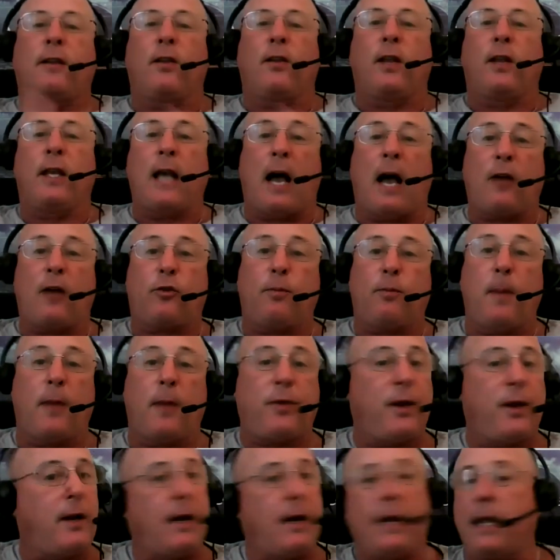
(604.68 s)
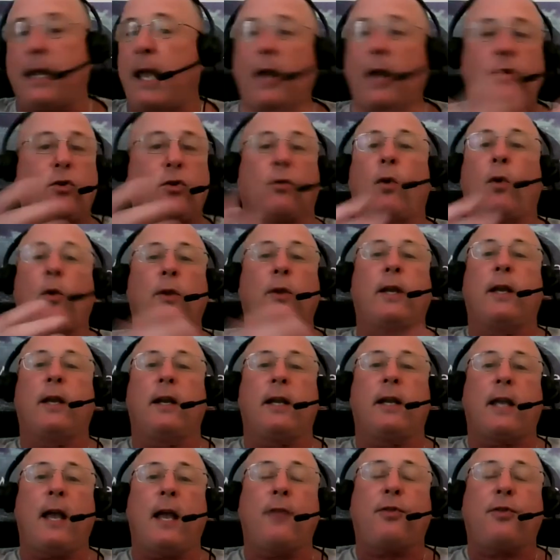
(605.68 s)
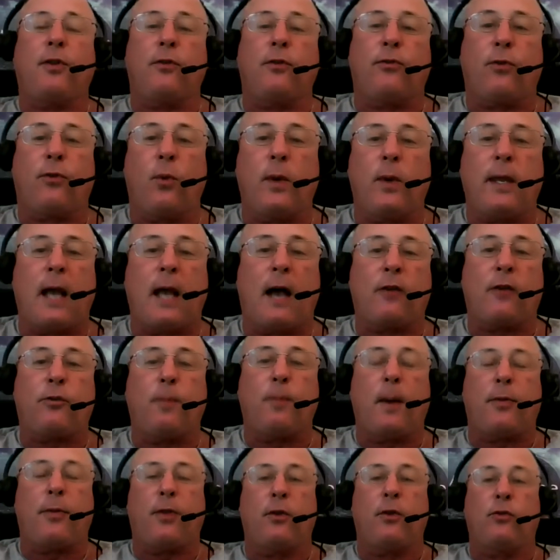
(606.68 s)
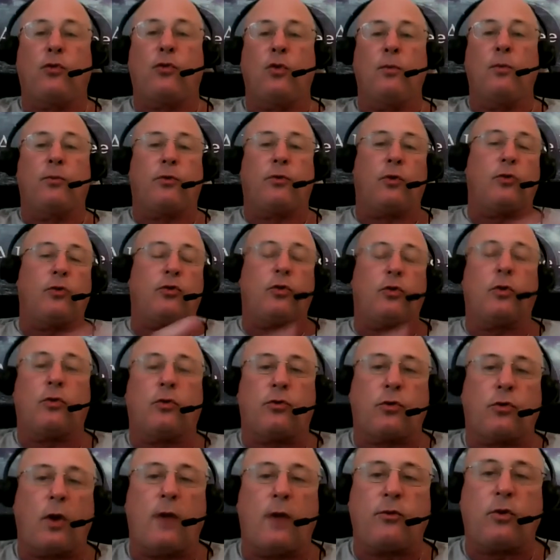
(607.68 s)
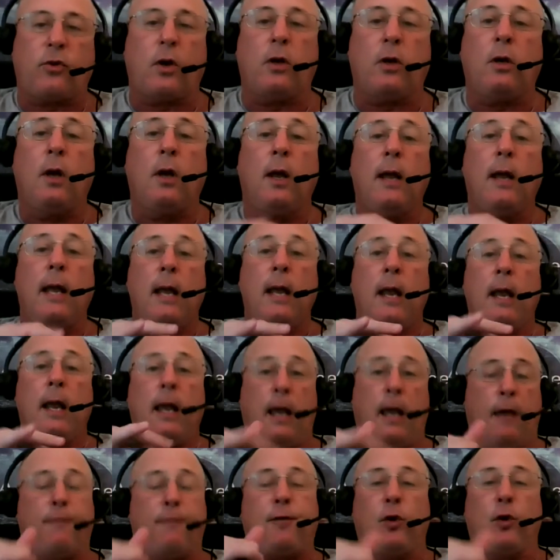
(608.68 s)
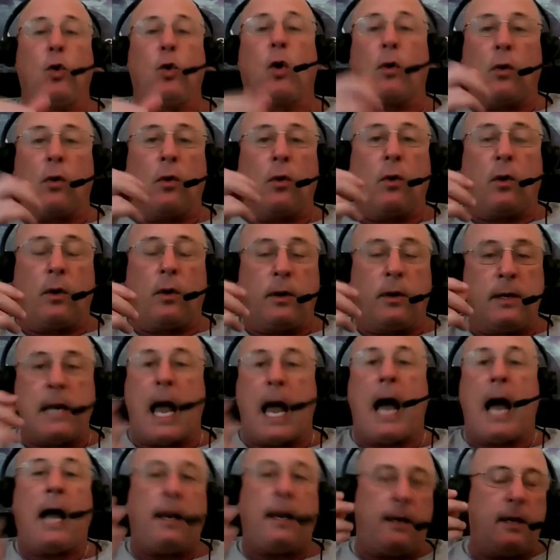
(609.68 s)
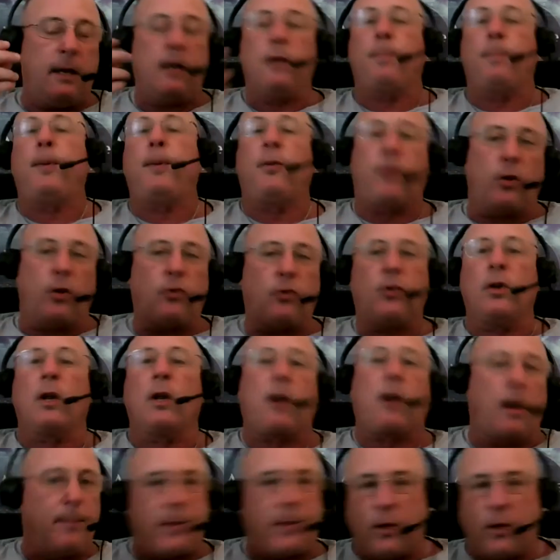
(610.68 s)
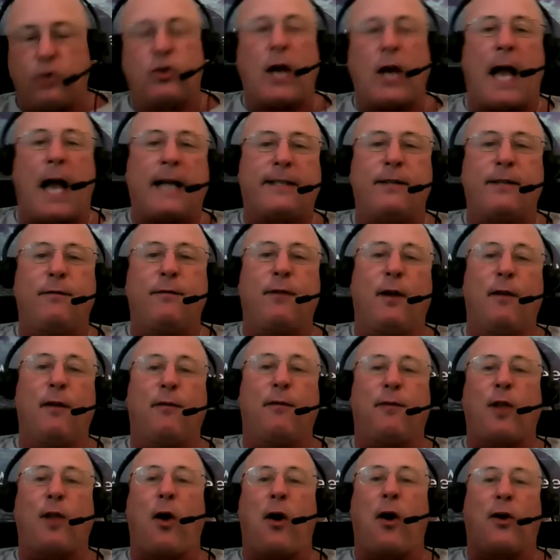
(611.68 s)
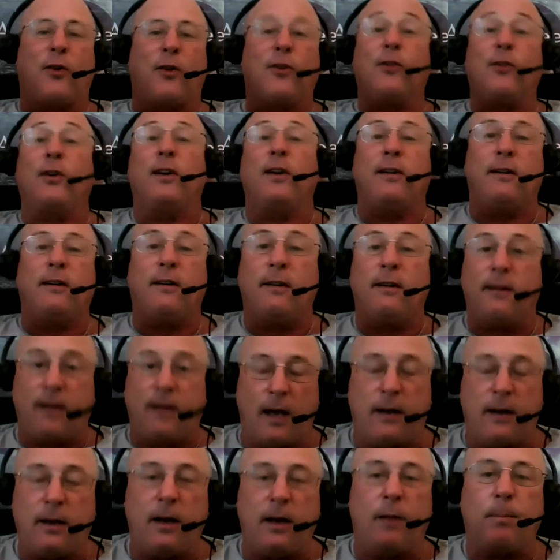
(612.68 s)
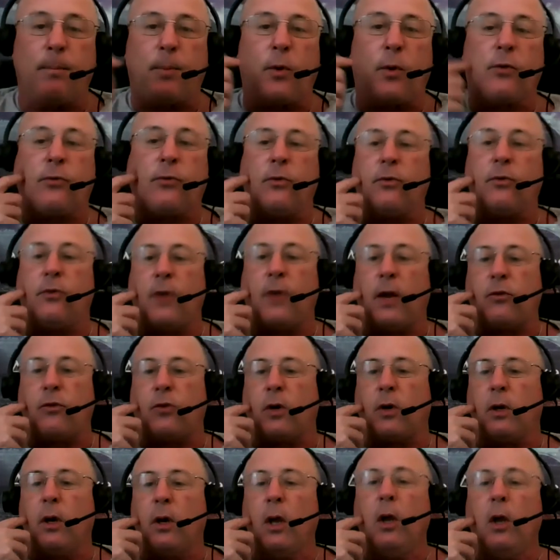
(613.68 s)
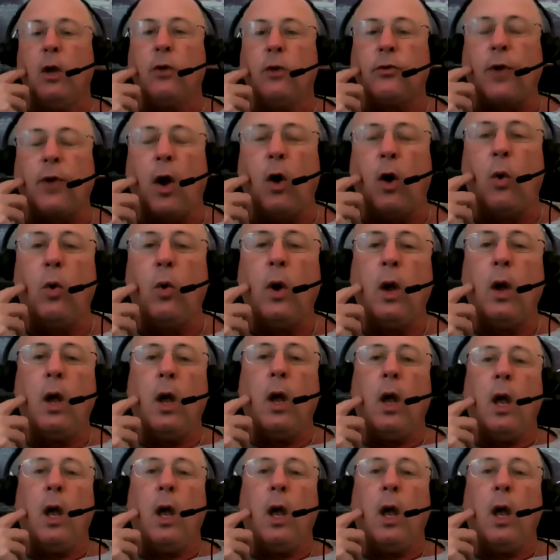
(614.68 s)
to the Yass Method. And again, you're only going to get this through a Yass Method Zoom session if you're not in a position to come to Jacksonville, Florida, and get an in-person session. So